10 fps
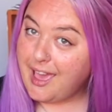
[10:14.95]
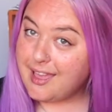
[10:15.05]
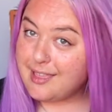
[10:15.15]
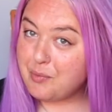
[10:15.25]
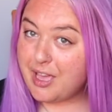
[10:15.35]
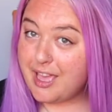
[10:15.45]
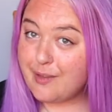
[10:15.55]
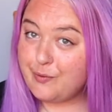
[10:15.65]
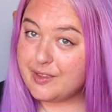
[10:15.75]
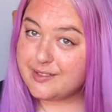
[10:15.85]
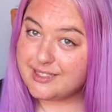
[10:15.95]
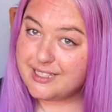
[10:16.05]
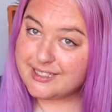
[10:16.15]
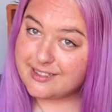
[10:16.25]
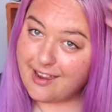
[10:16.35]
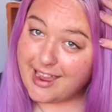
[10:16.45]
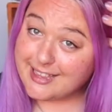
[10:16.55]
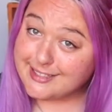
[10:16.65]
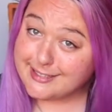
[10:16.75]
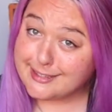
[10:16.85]
and that my hair feels this
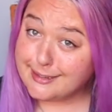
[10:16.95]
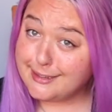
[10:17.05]
nice.